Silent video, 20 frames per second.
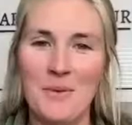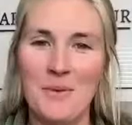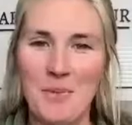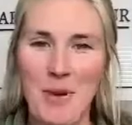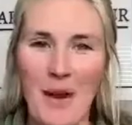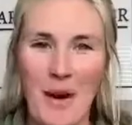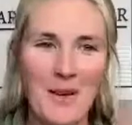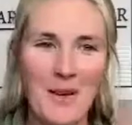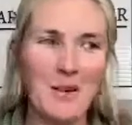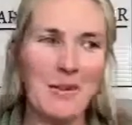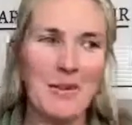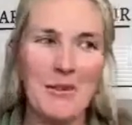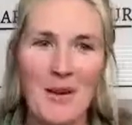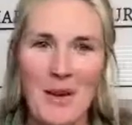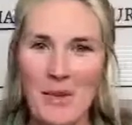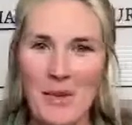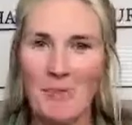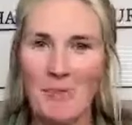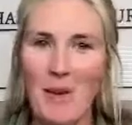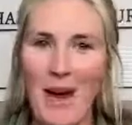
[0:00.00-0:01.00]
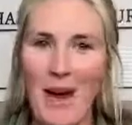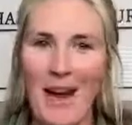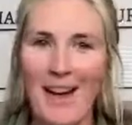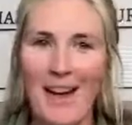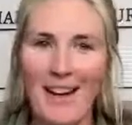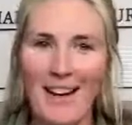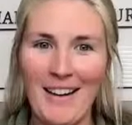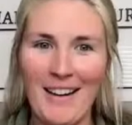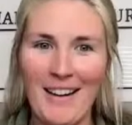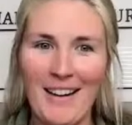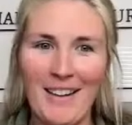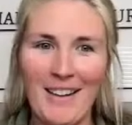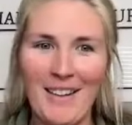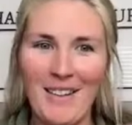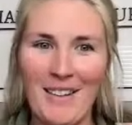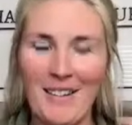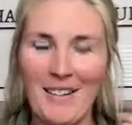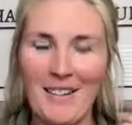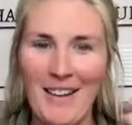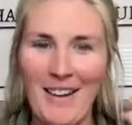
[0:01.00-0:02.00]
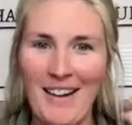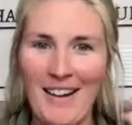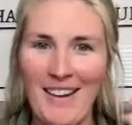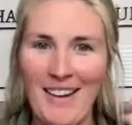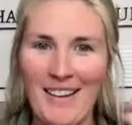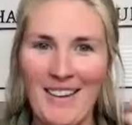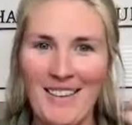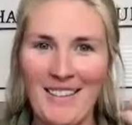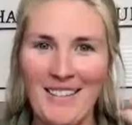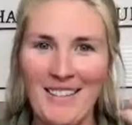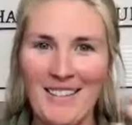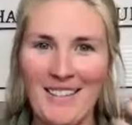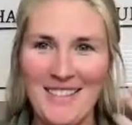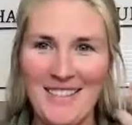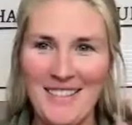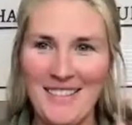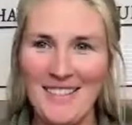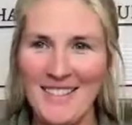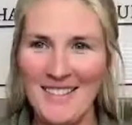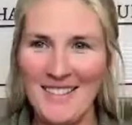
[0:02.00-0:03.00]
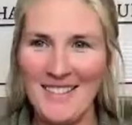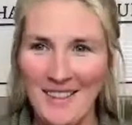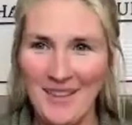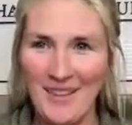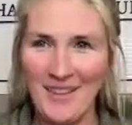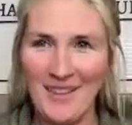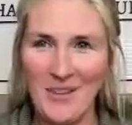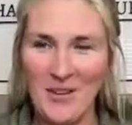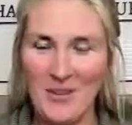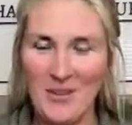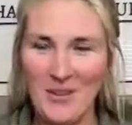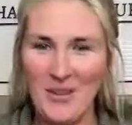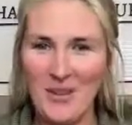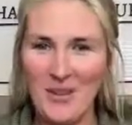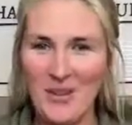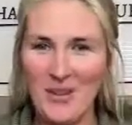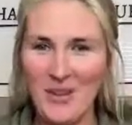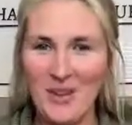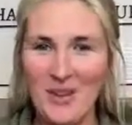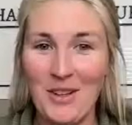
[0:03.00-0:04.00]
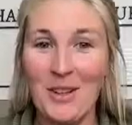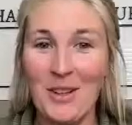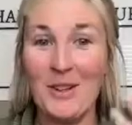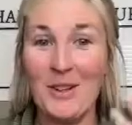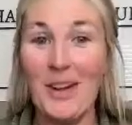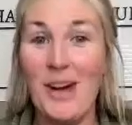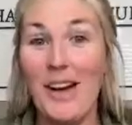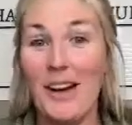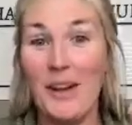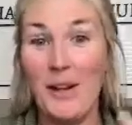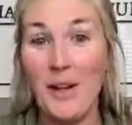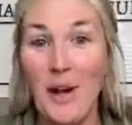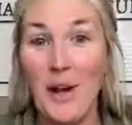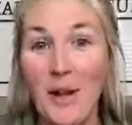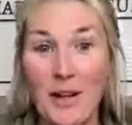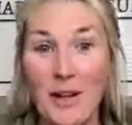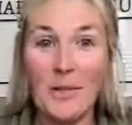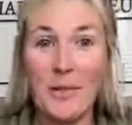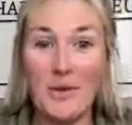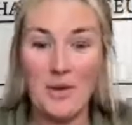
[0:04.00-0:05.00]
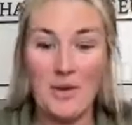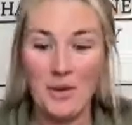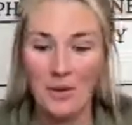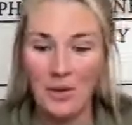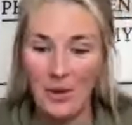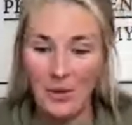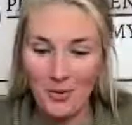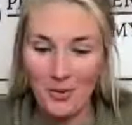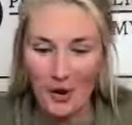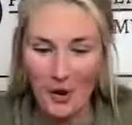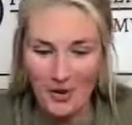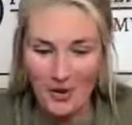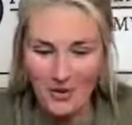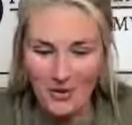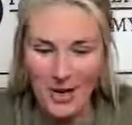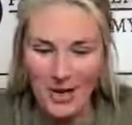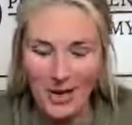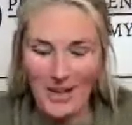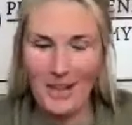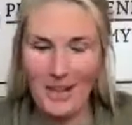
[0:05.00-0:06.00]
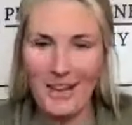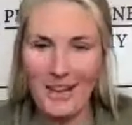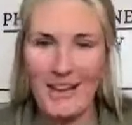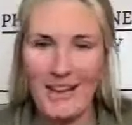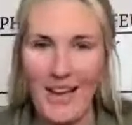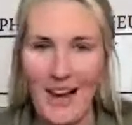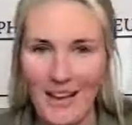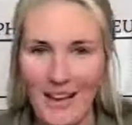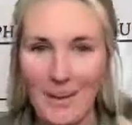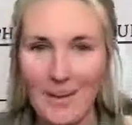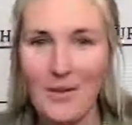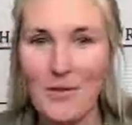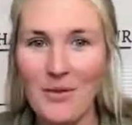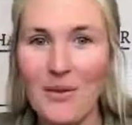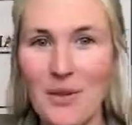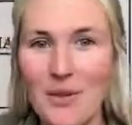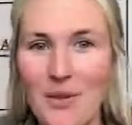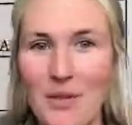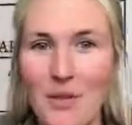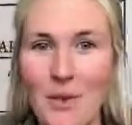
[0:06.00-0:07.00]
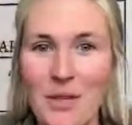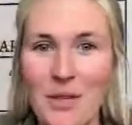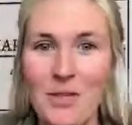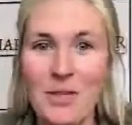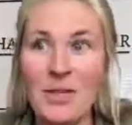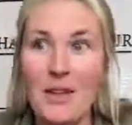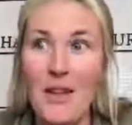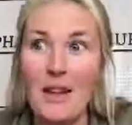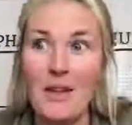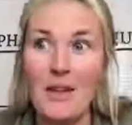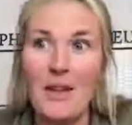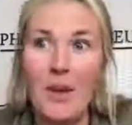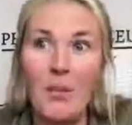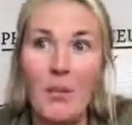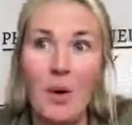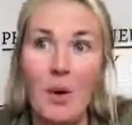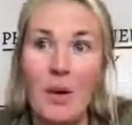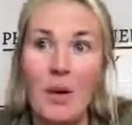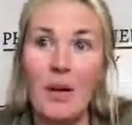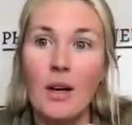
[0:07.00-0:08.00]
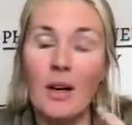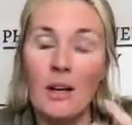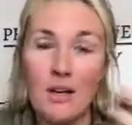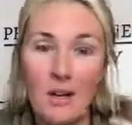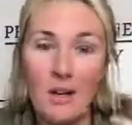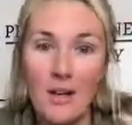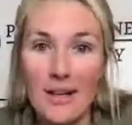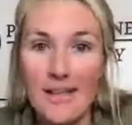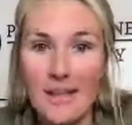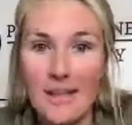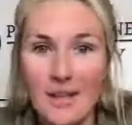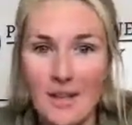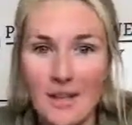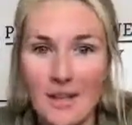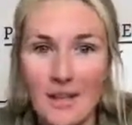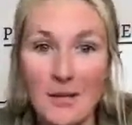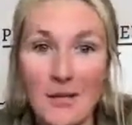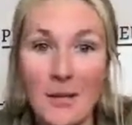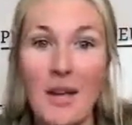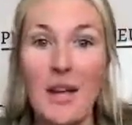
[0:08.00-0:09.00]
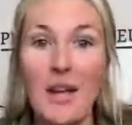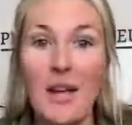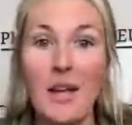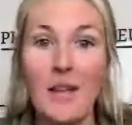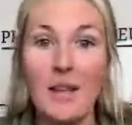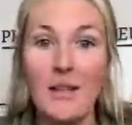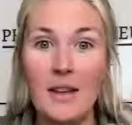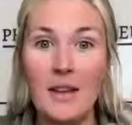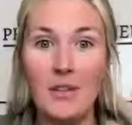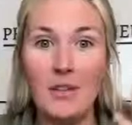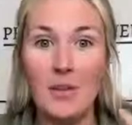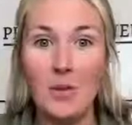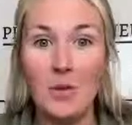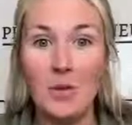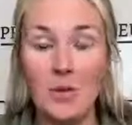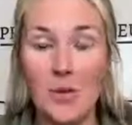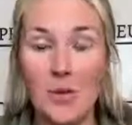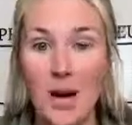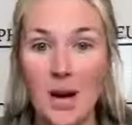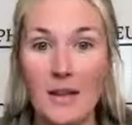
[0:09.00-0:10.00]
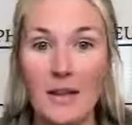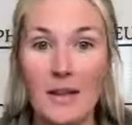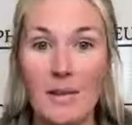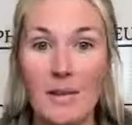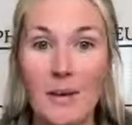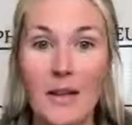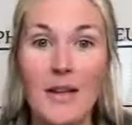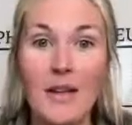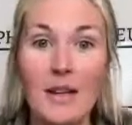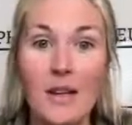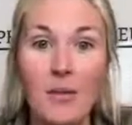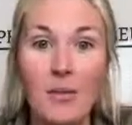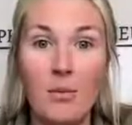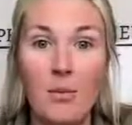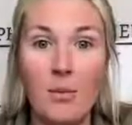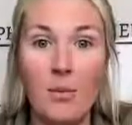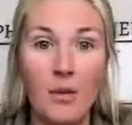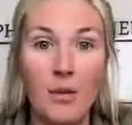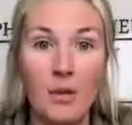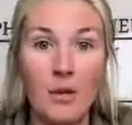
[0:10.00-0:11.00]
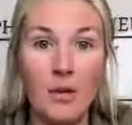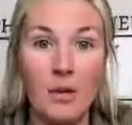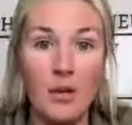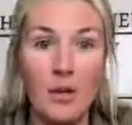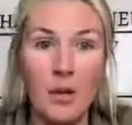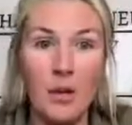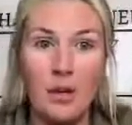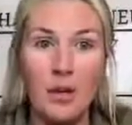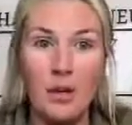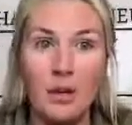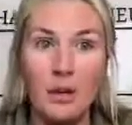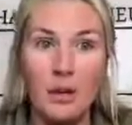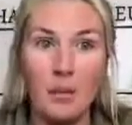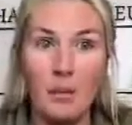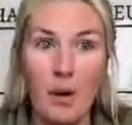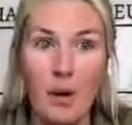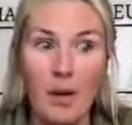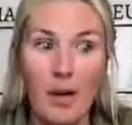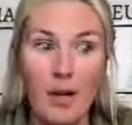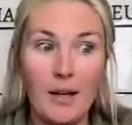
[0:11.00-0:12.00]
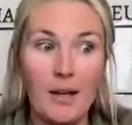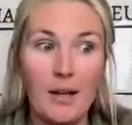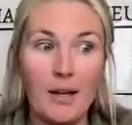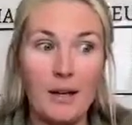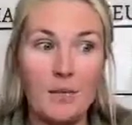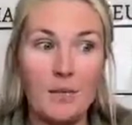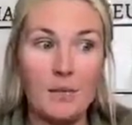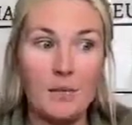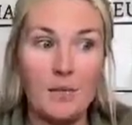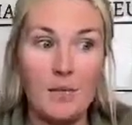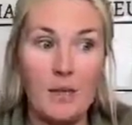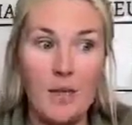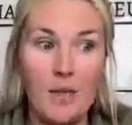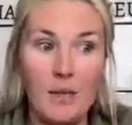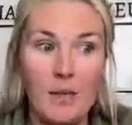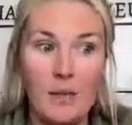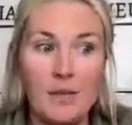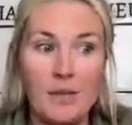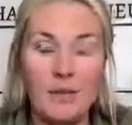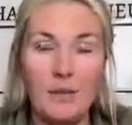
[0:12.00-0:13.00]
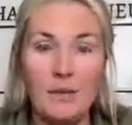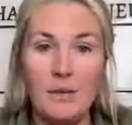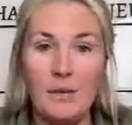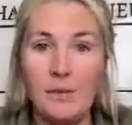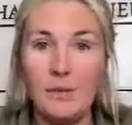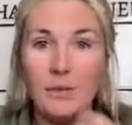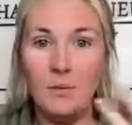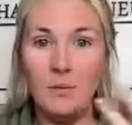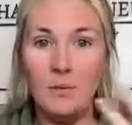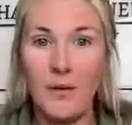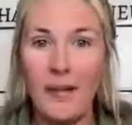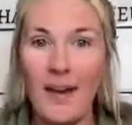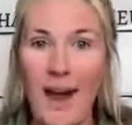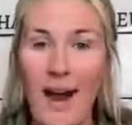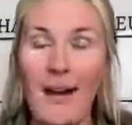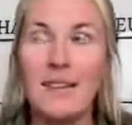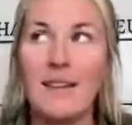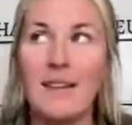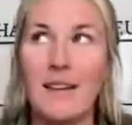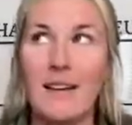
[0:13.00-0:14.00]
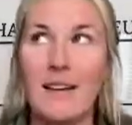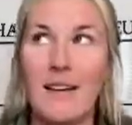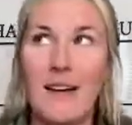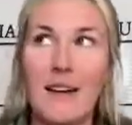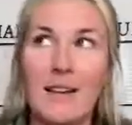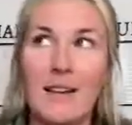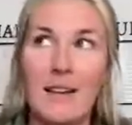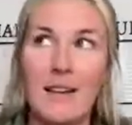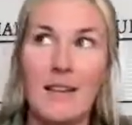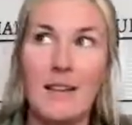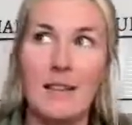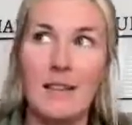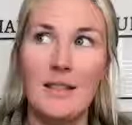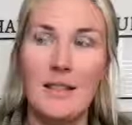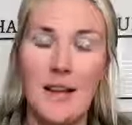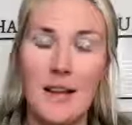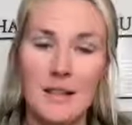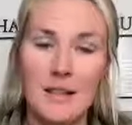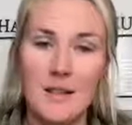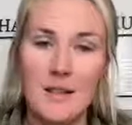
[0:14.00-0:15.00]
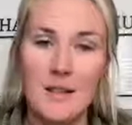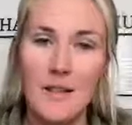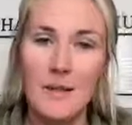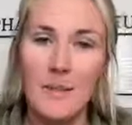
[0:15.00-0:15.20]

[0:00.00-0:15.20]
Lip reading: biofeedback that, you're not on the right track. And I love that what you said, the more aggressive that you were trying to be, the more your body was reacting. And I think that's